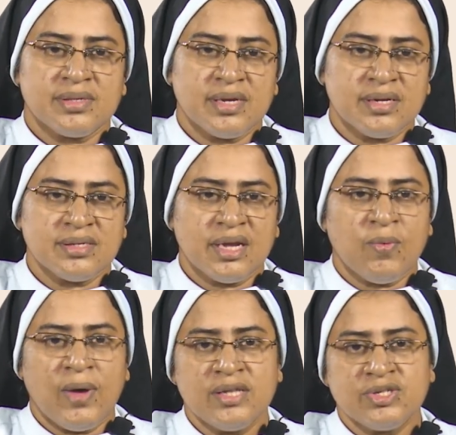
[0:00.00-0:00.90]
that is
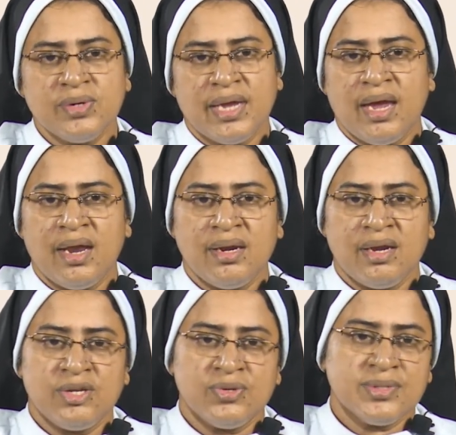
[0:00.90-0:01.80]
equal to n
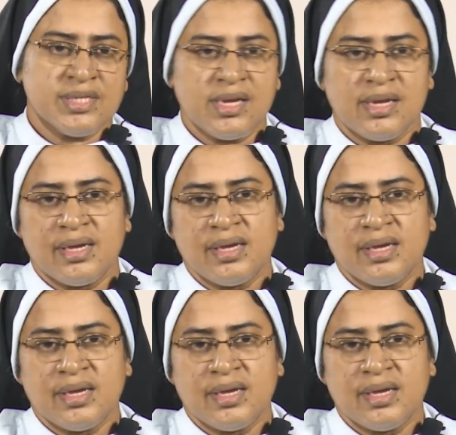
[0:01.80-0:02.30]
into c.